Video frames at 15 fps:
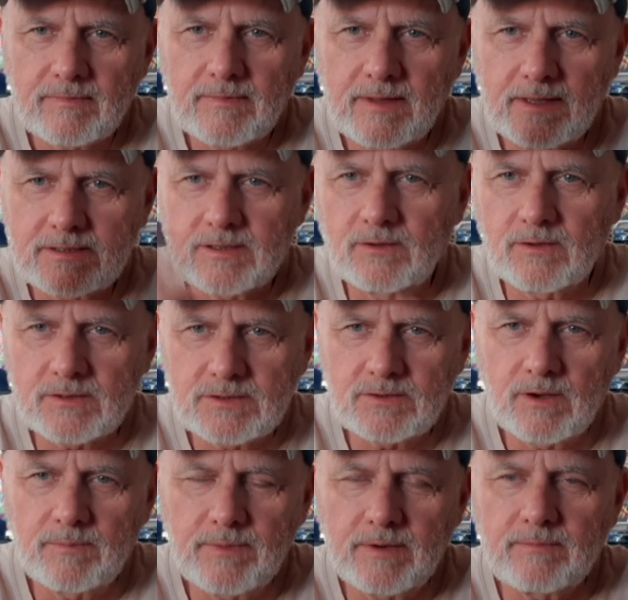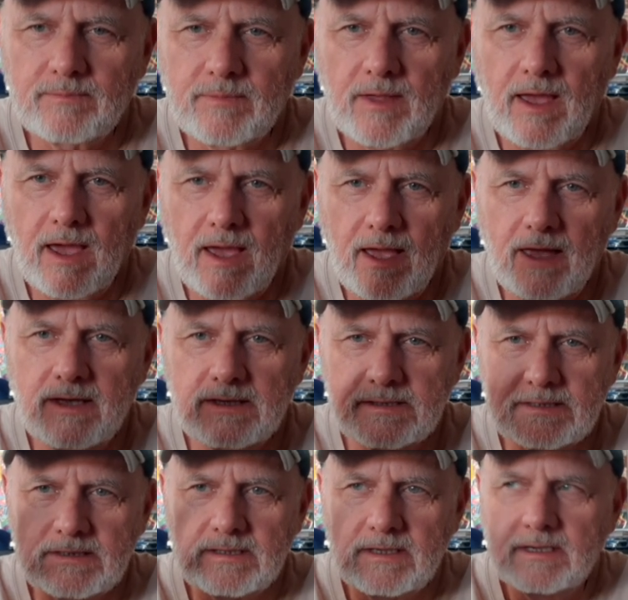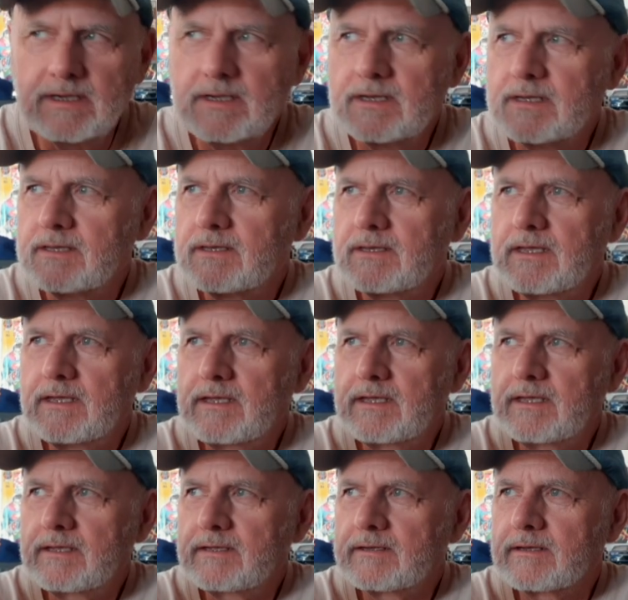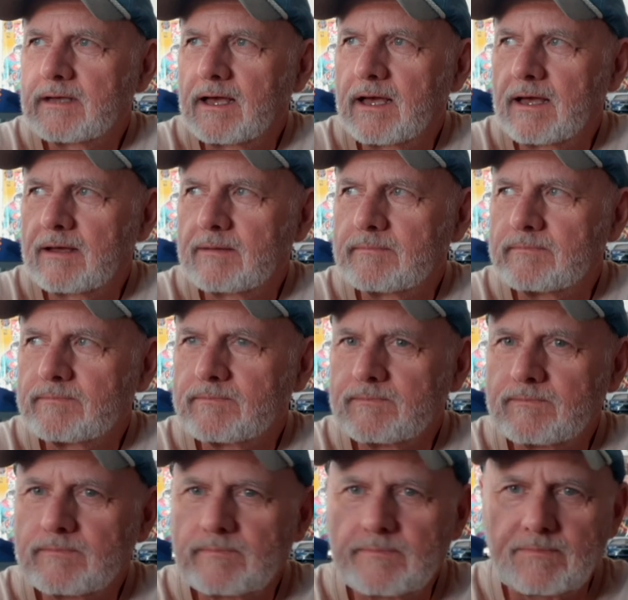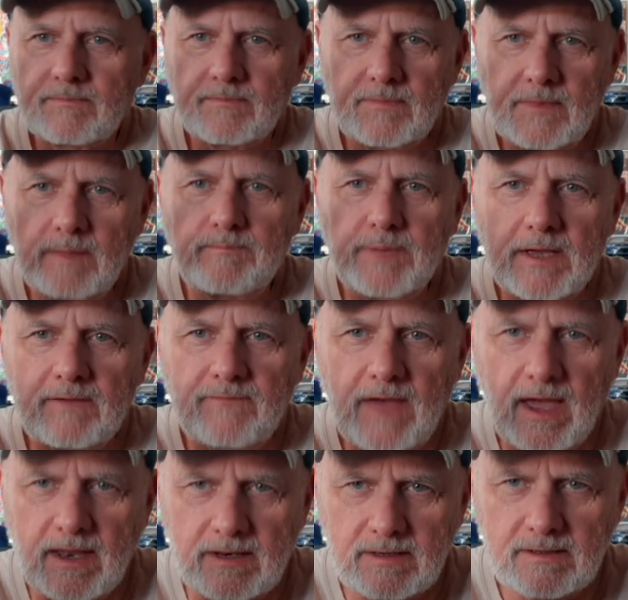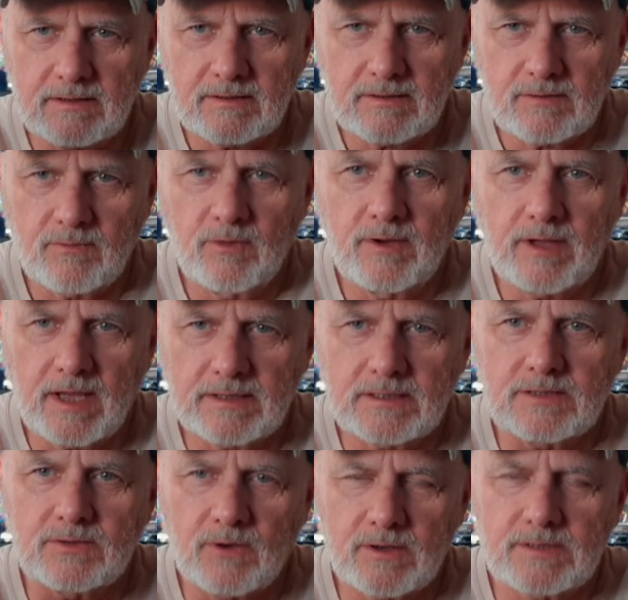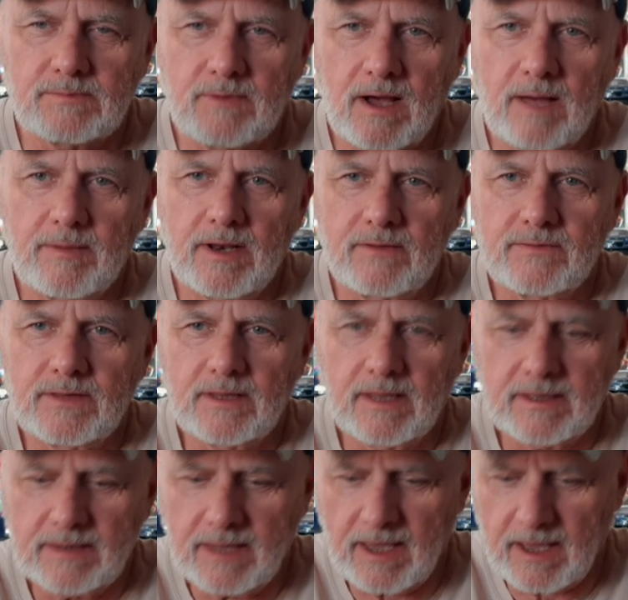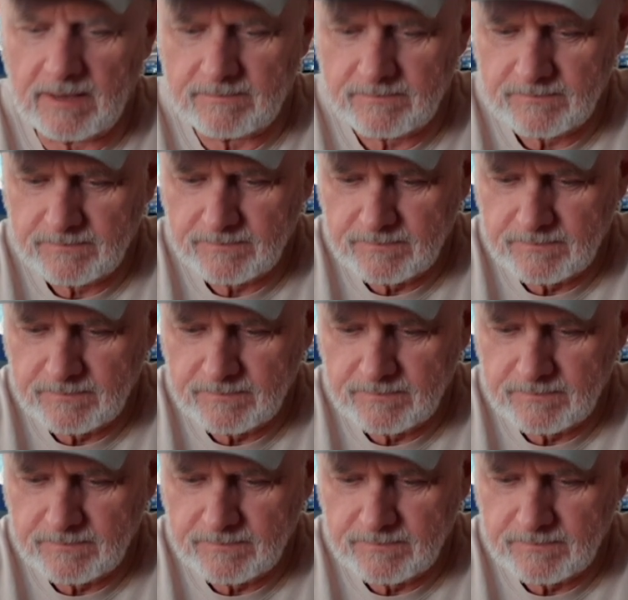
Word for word: It's a long story, but his the um, the big event where he got to talk to mom and everything like that